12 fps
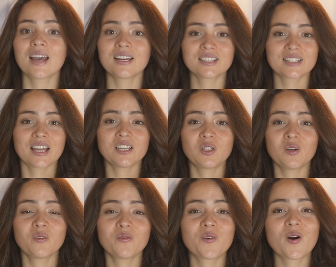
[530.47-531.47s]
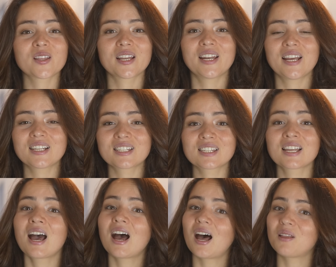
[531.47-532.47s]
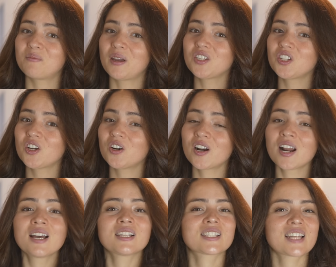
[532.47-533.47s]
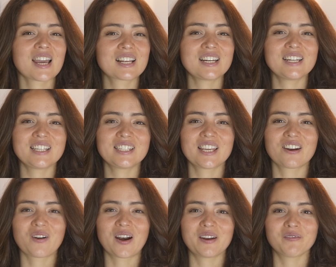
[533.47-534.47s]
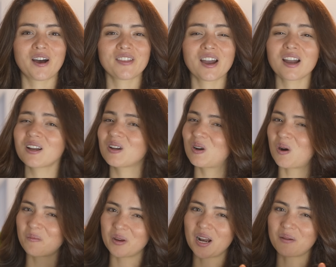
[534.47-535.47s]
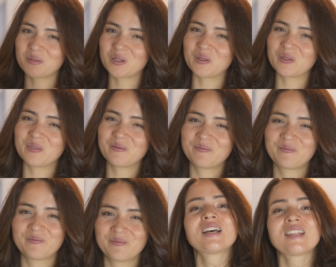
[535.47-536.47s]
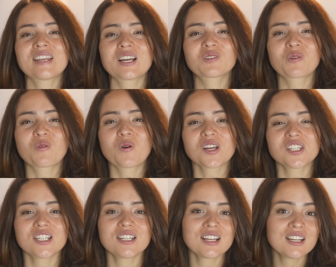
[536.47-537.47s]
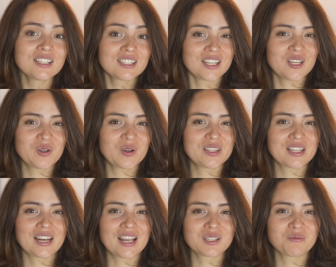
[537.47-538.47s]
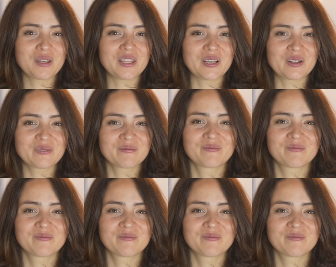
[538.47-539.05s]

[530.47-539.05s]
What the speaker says: Stay tuned for the next adventure, cycling in Sierra Nevada, coming up soon. Thanks for watching. See you in the next video.